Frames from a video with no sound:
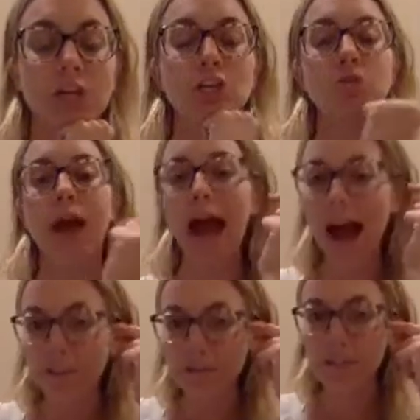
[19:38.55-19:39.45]
Because you
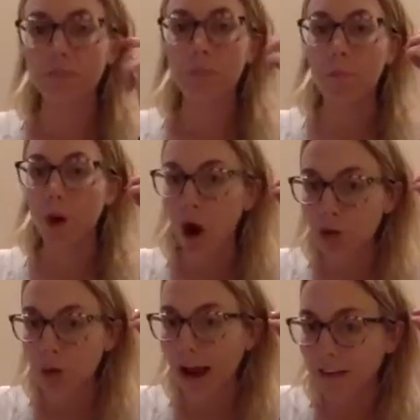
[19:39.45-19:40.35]
have
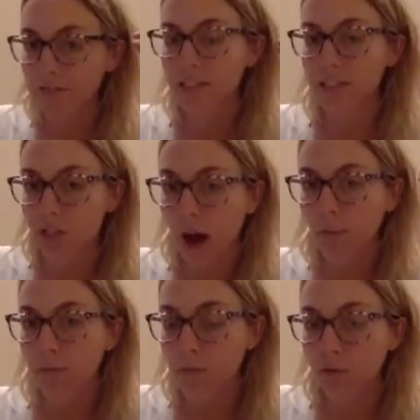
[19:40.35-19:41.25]
to
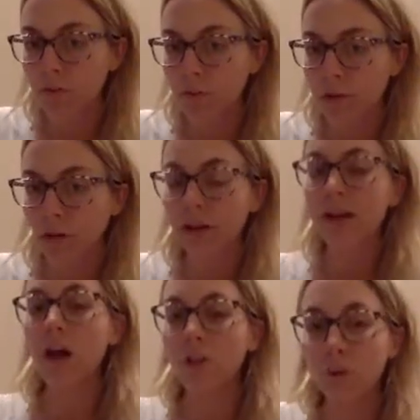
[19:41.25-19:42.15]
stop the movie reel.
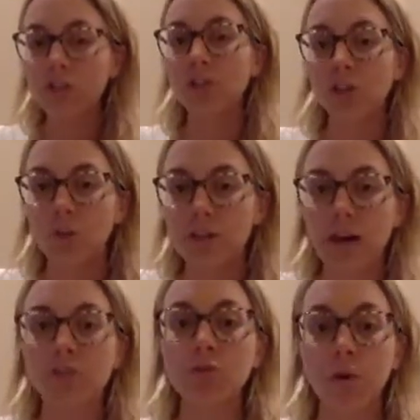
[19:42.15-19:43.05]
Otherwise, you're going to go
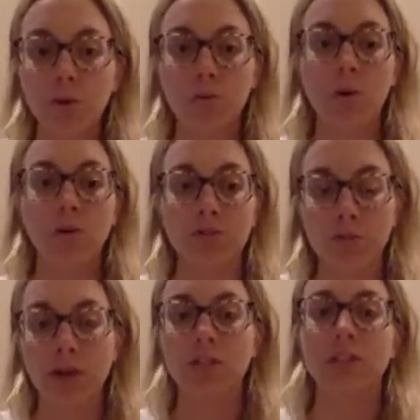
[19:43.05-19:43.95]
down the toilet bowl of
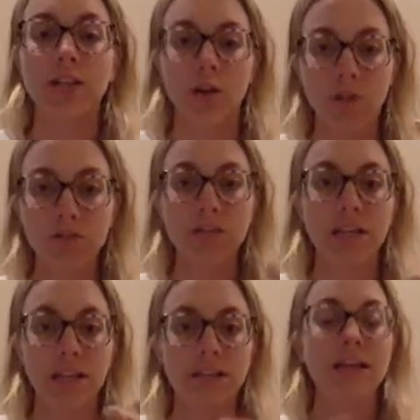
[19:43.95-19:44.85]
depression and all those
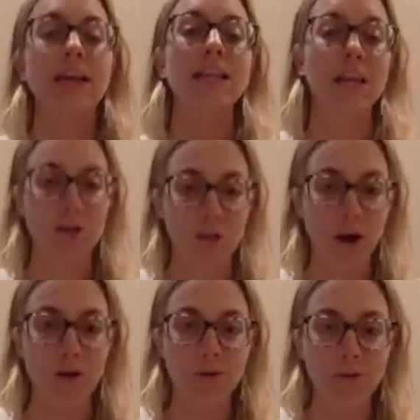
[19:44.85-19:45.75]
things that you
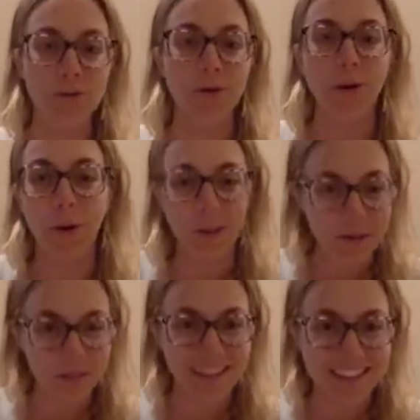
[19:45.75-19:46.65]
go, with all
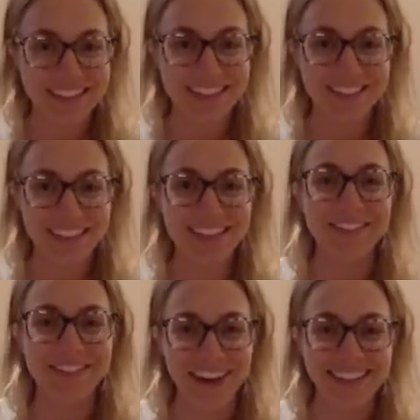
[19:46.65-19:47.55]
those places that we go,
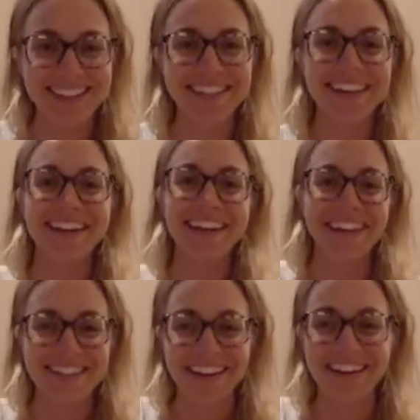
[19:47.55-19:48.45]
stress,
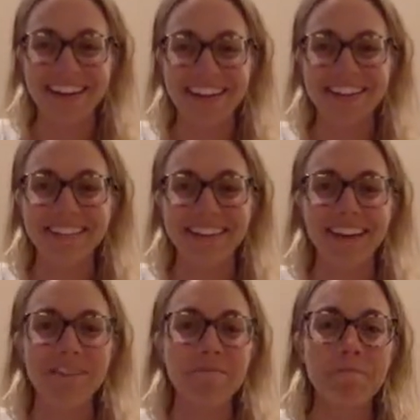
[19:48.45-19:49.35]
anxiety,
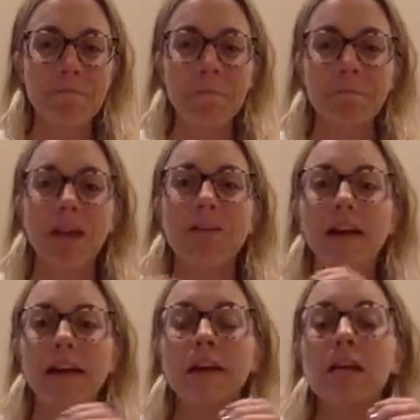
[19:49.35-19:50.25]
right? Okay.